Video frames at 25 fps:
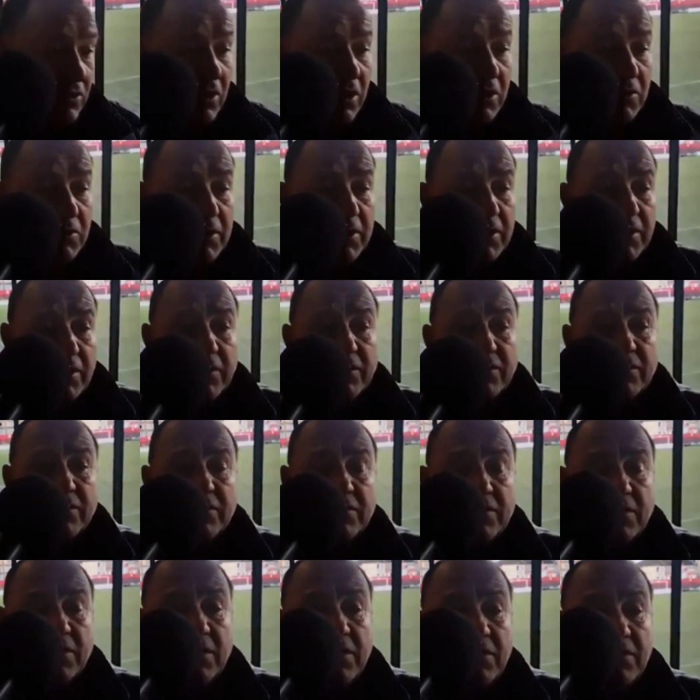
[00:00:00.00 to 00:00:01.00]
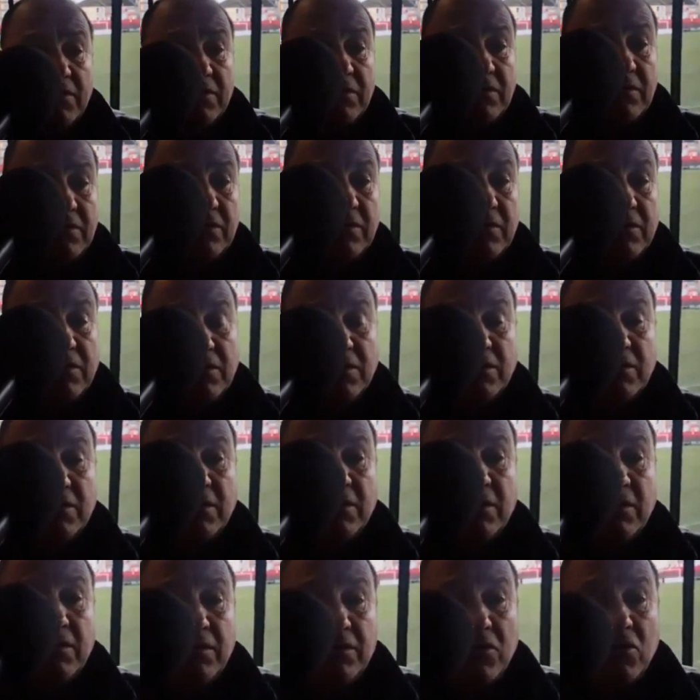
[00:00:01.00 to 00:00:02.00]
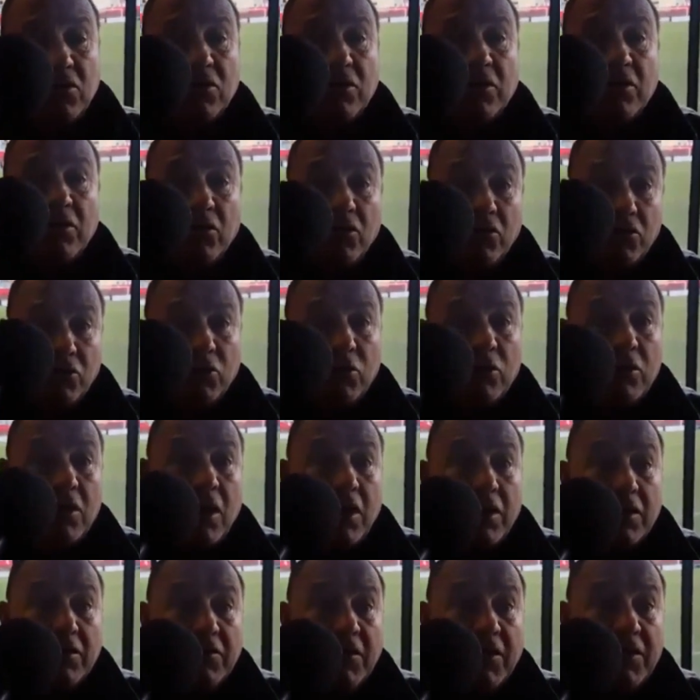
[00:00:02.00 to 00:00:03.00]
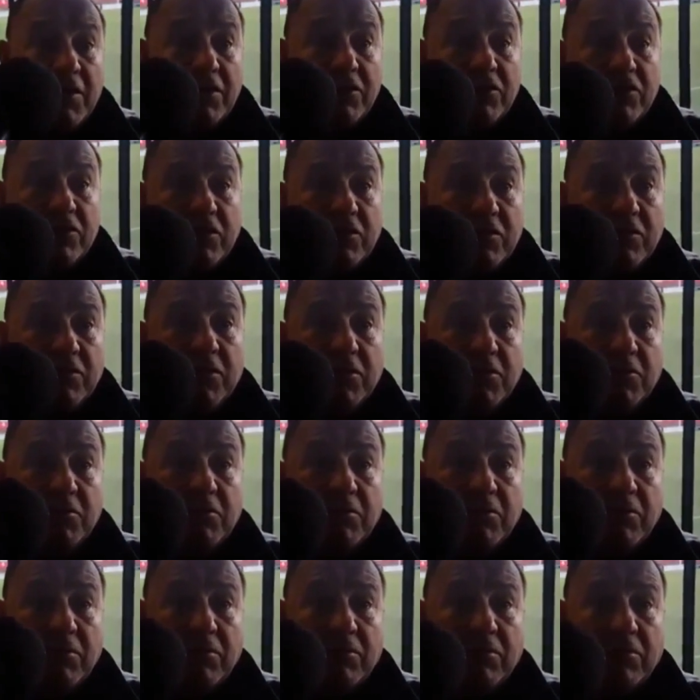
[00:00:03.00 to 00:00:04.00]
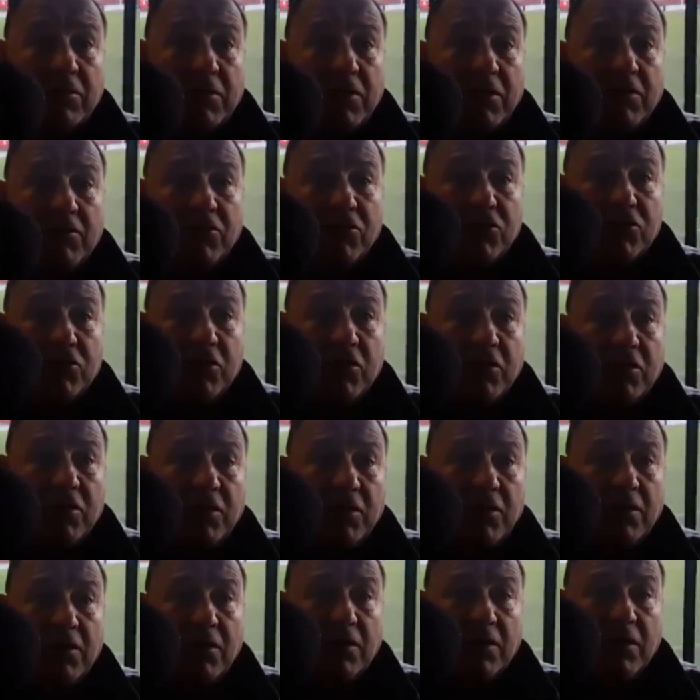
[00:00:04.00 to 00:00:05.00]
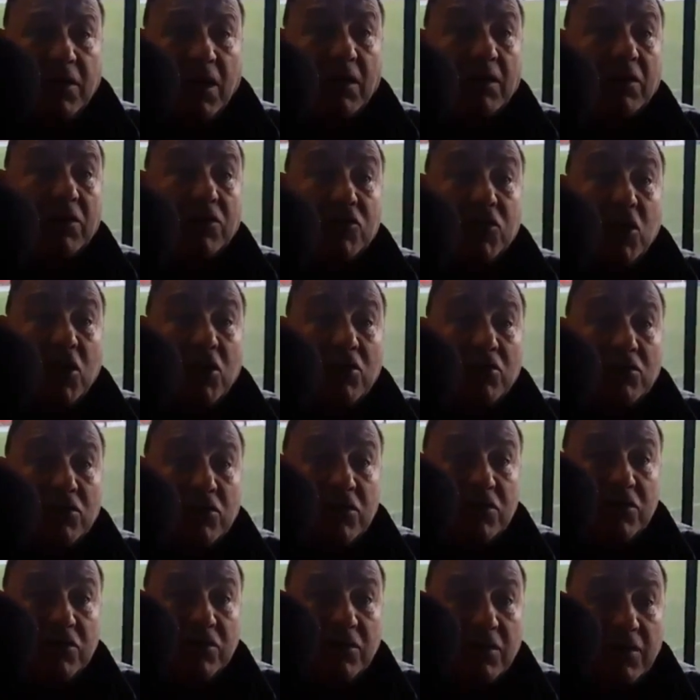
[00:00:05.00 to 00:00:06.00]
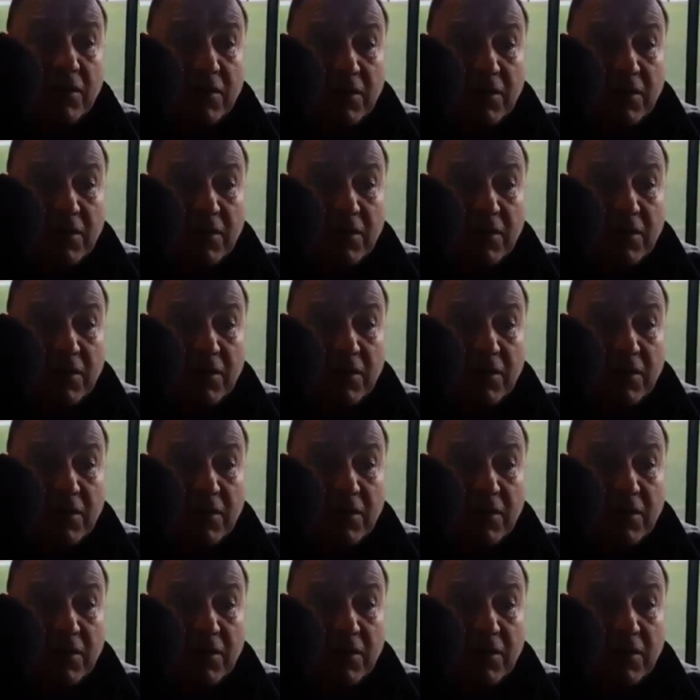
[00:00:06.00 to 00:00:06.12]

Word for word: You know, he, he's he's he got onto a couple of headers that, that give us a couple of chances.